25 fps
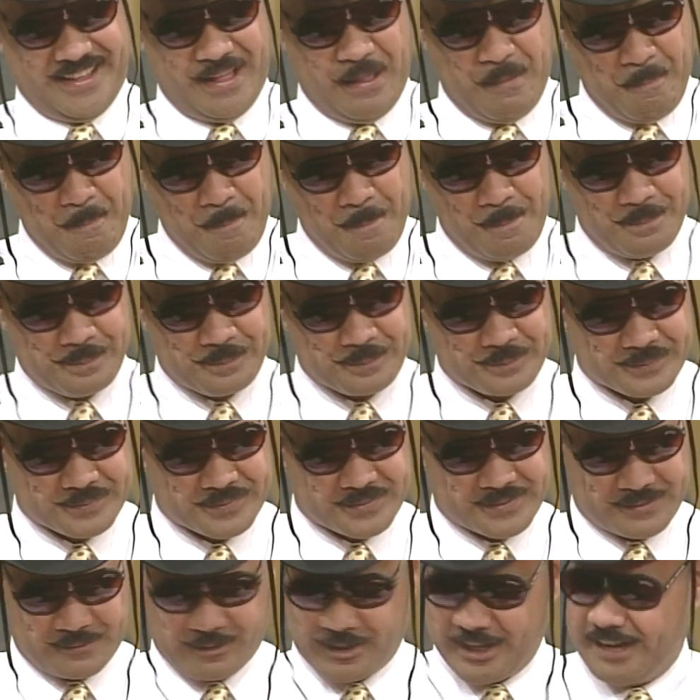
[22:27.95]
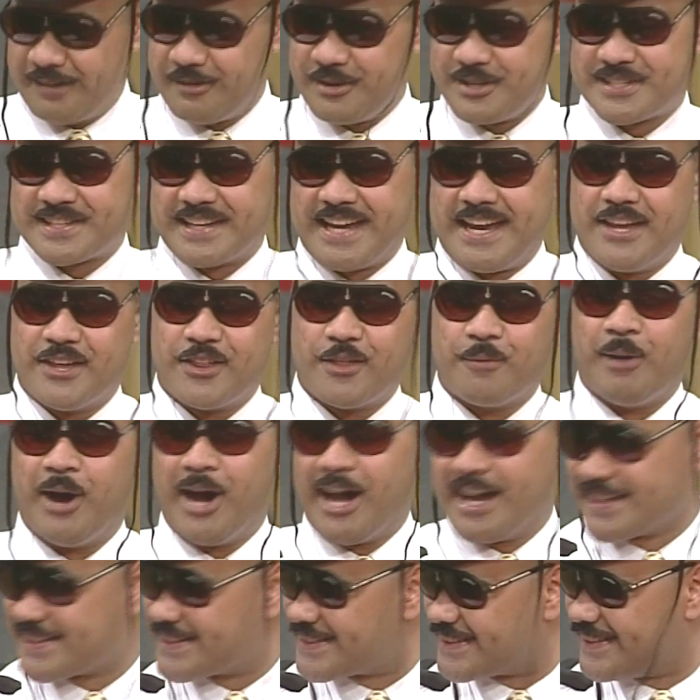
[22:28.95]
be gunnified. Whatever you say, you're the
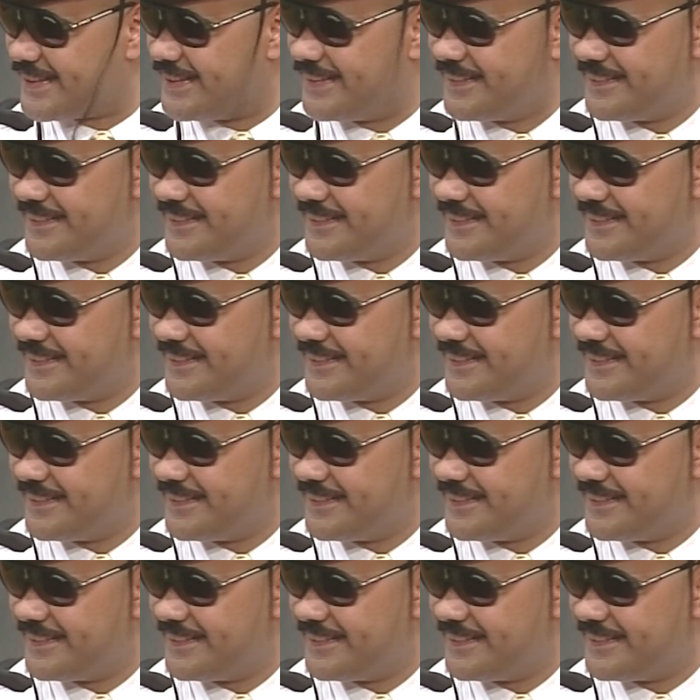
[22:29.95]
boss.